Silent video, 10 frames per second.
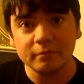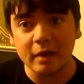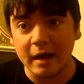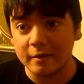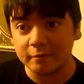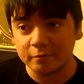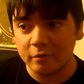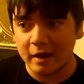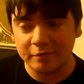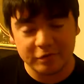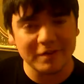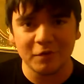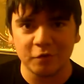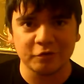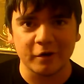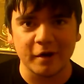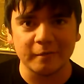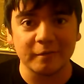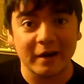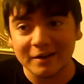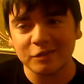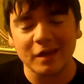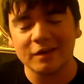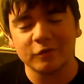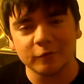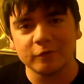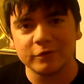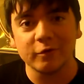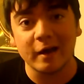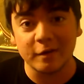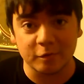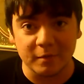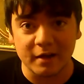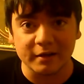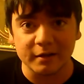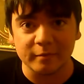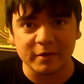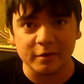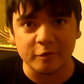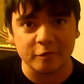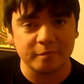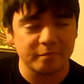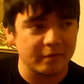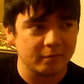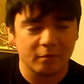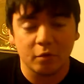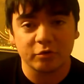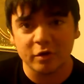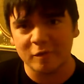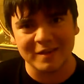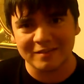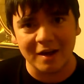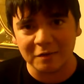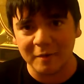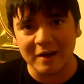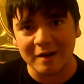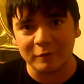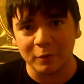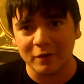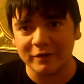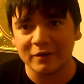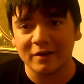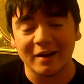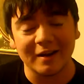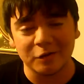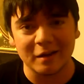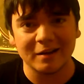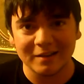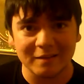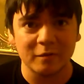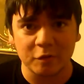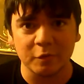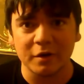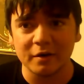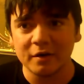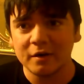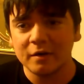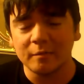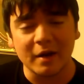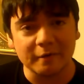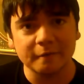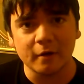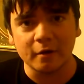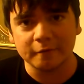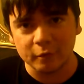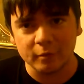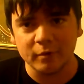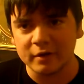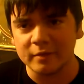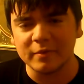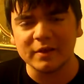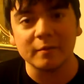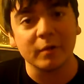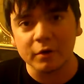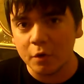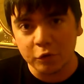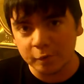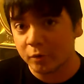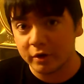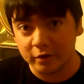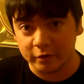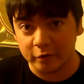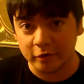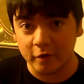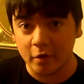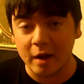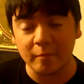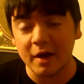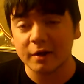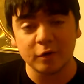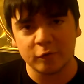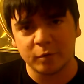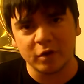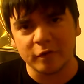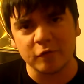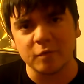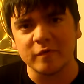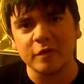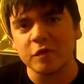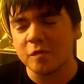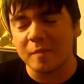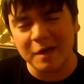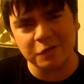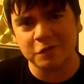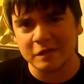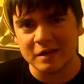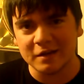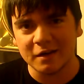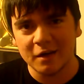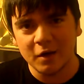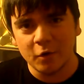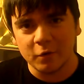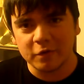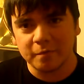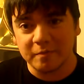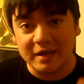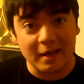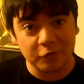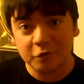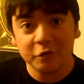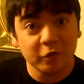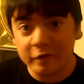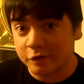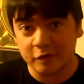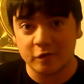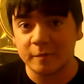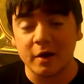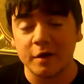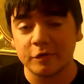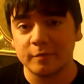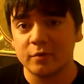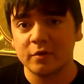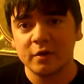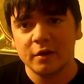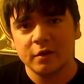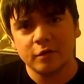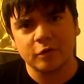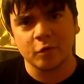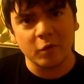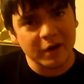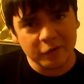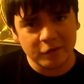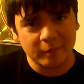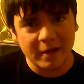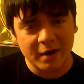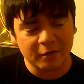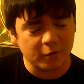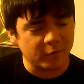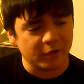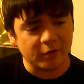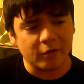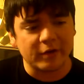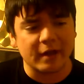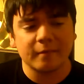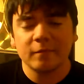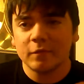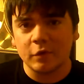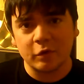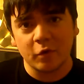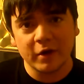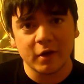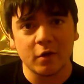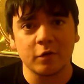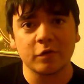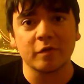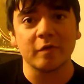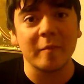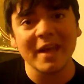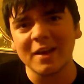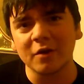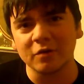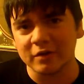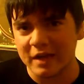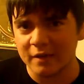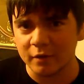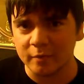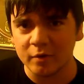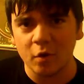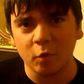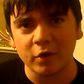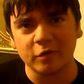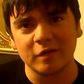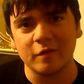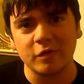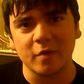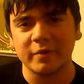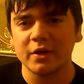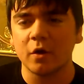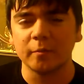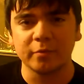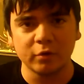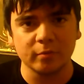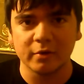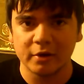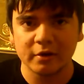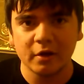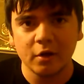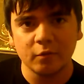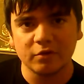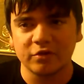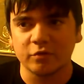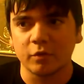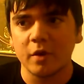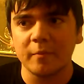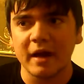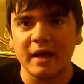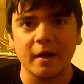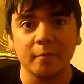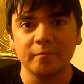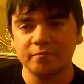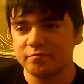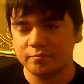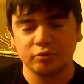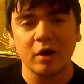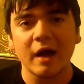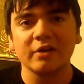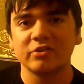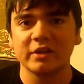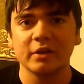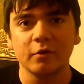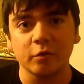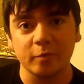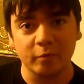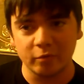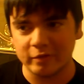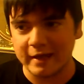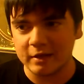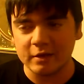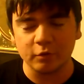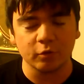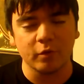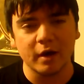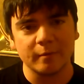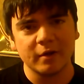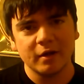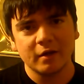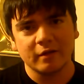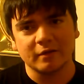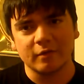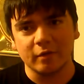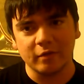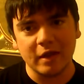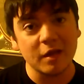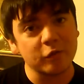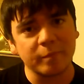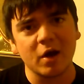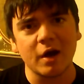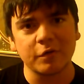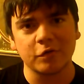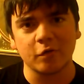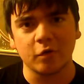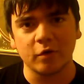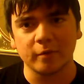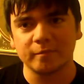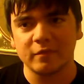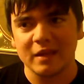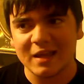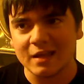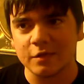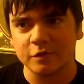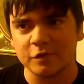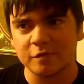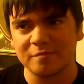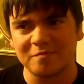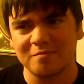I've seen Ultron, but I decided to review Ex Machina because Ultron's being talked about everywhere on the internet, and I decided to give this one my foreboding opinion. But no spoilers, though. I'm not going to spoil this movie. This is best seen with being as clueless as possible. So what is it about? Well, okay. The story goes, the main character, Caleb, works in this company called Blue Book, which is run by a prodigy who's, like, he grew up, like, his boss or his